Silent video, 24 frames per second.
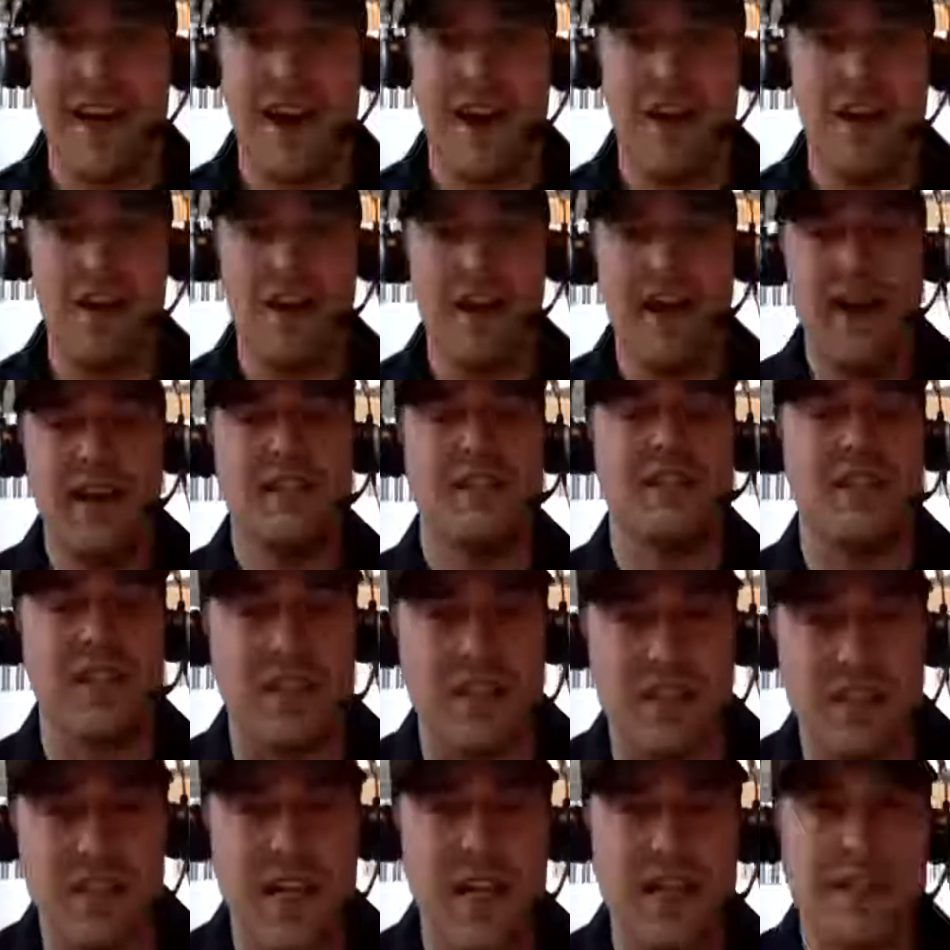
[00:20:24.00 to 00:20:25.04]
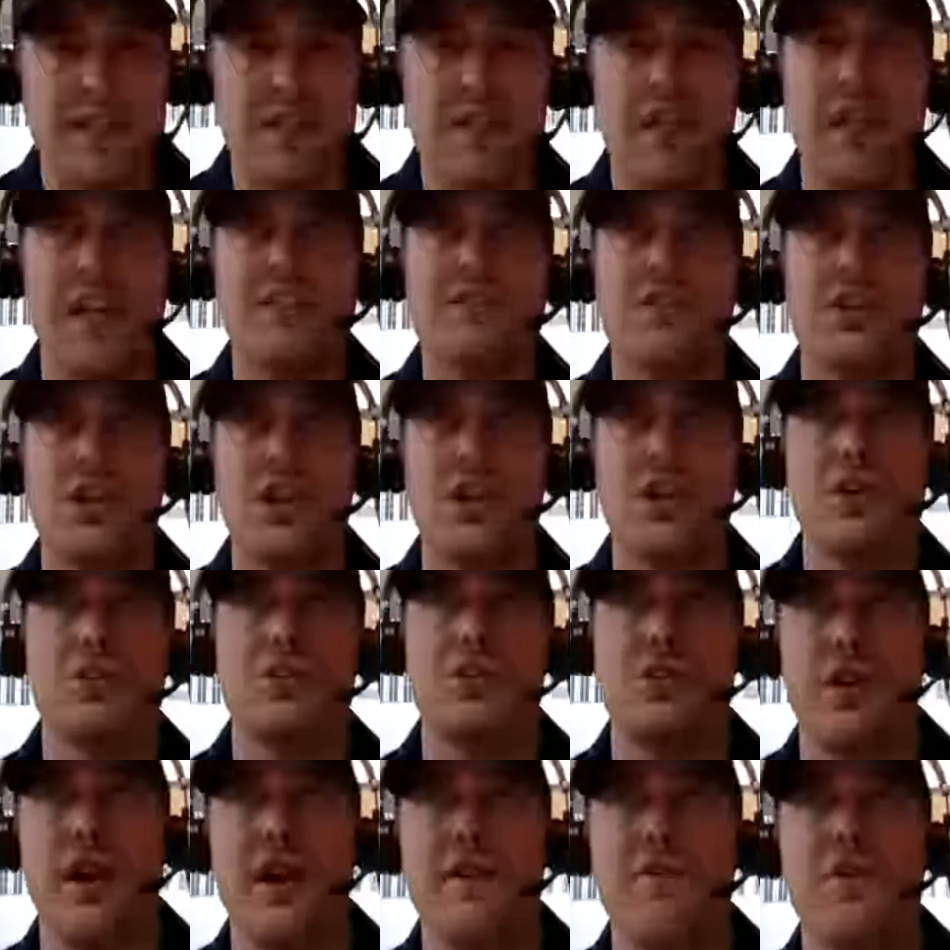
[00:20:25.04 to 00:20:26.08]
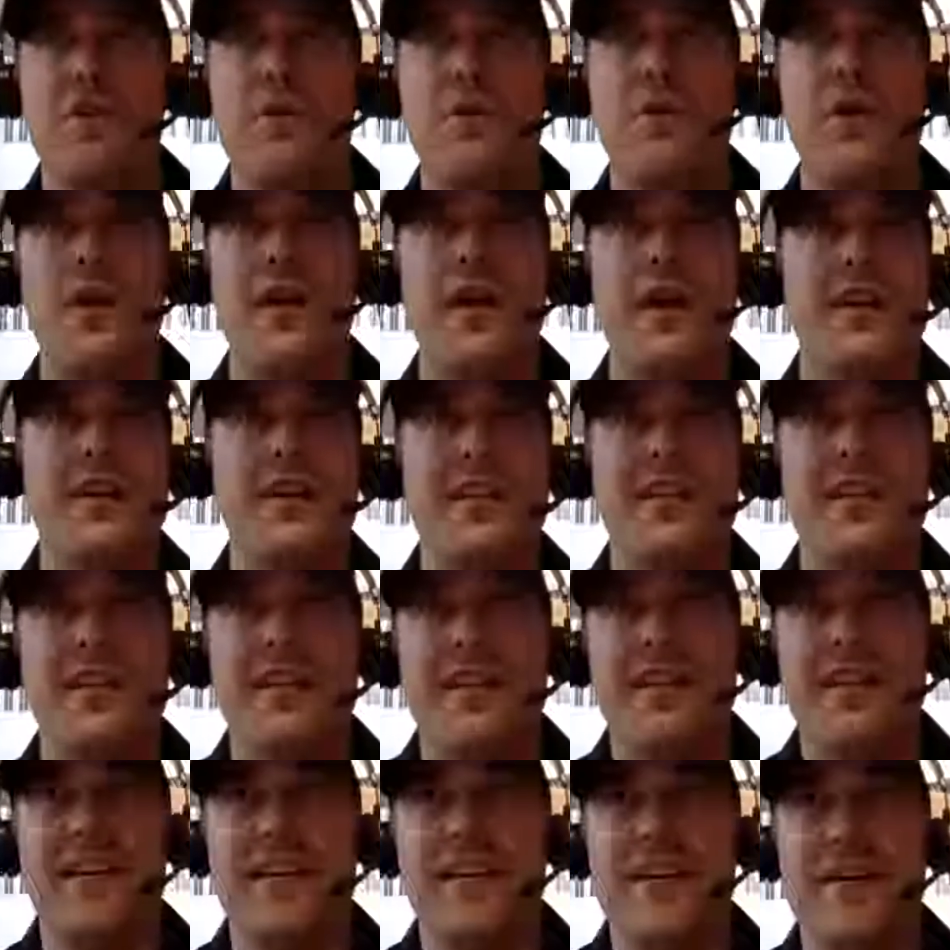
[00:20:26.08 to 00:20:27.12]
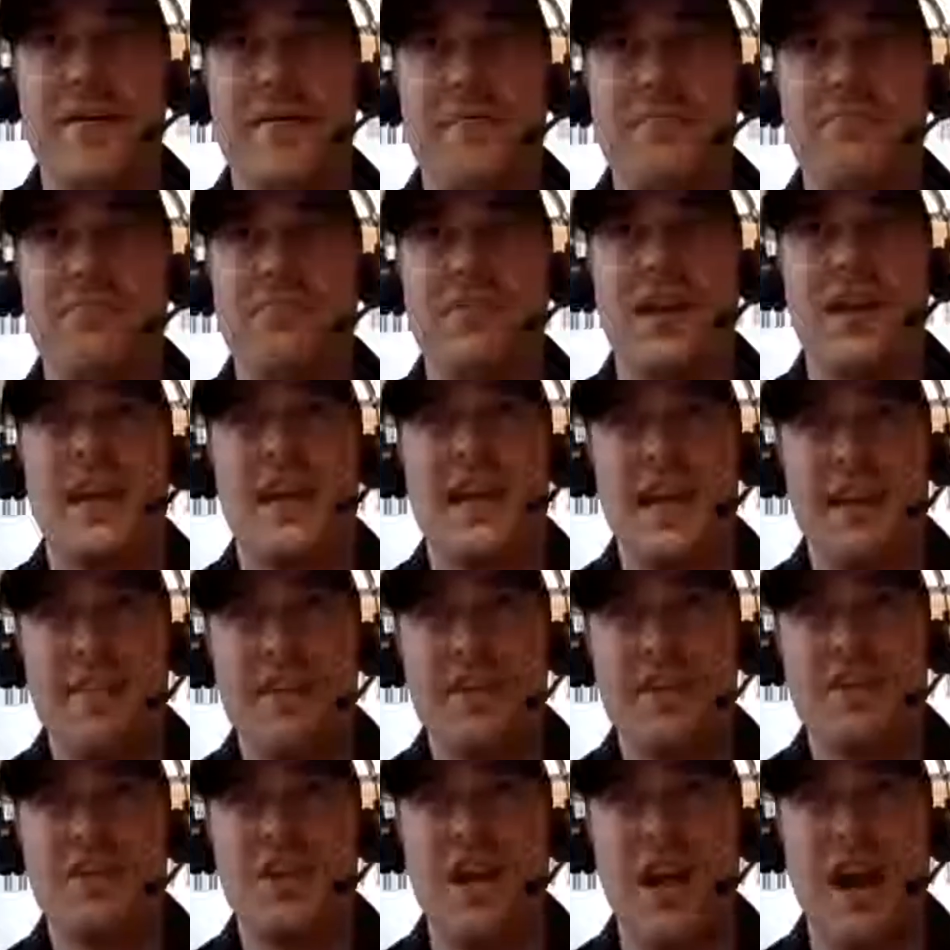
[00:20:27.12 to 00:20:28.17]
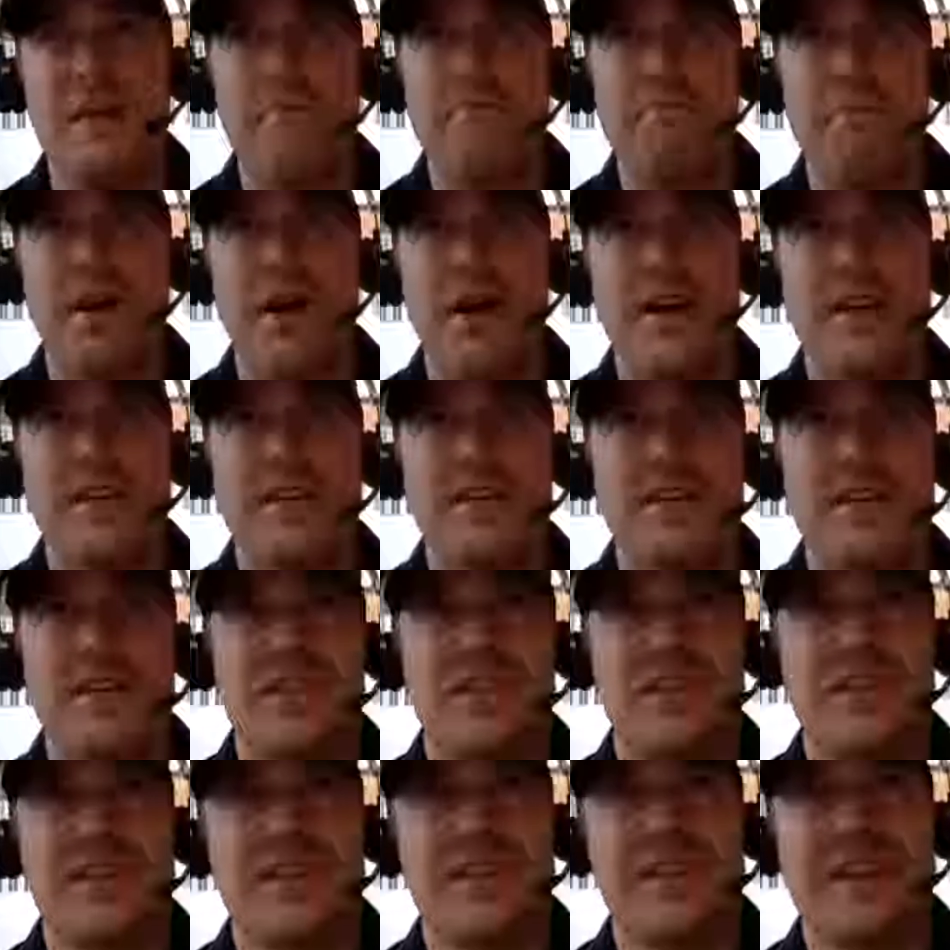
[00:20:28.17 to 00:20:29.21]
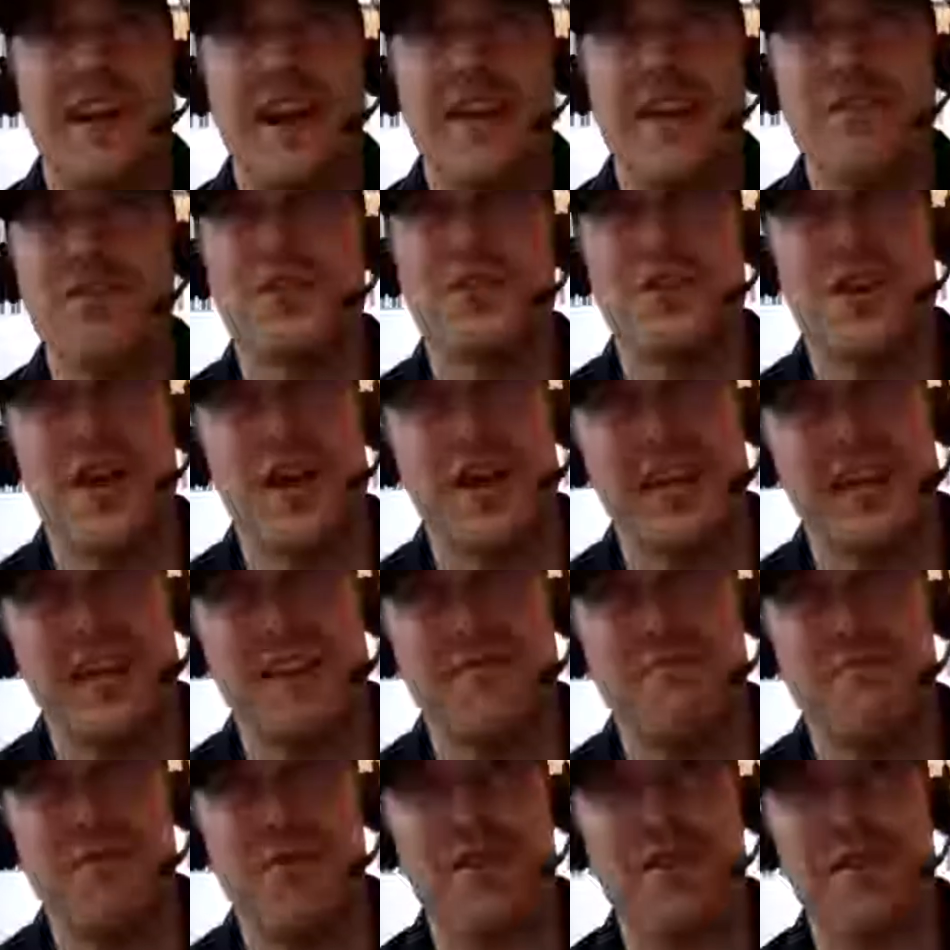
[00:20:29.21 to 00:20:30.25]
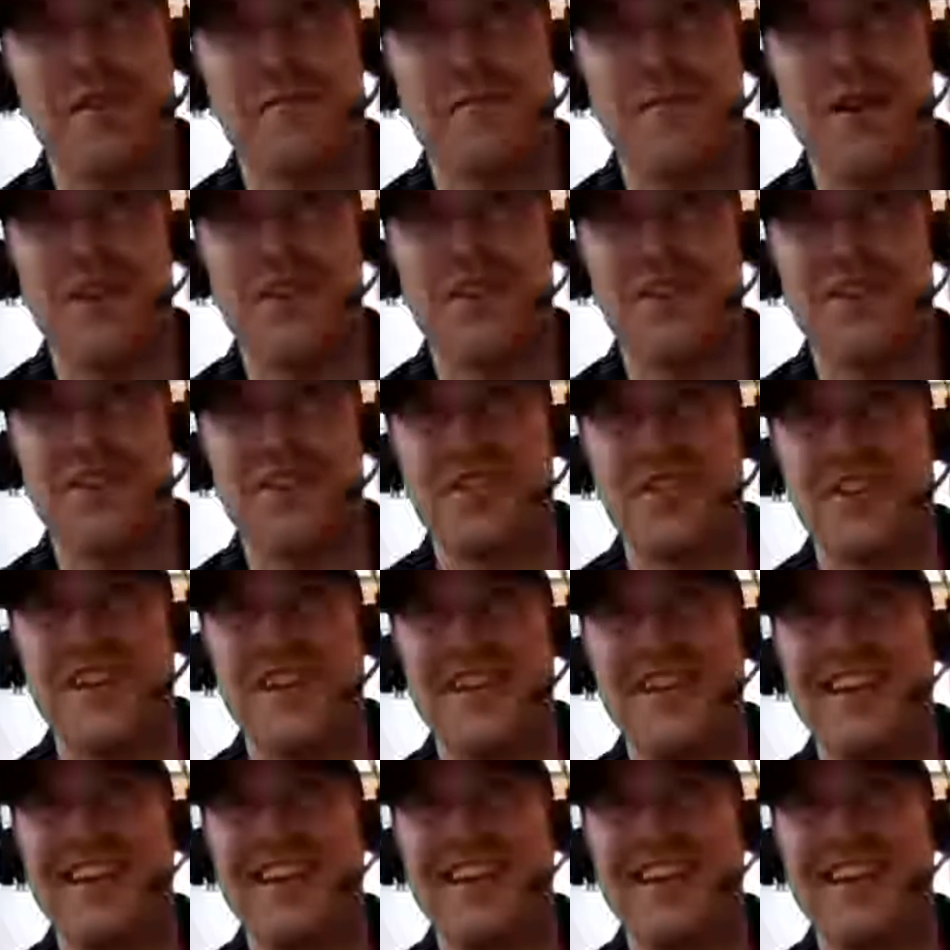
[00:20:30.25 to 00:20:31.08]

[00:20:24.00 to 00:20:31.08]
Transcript: All right, success leaves clues. So everyone in the chat box, everyone's got to give more to their mothers.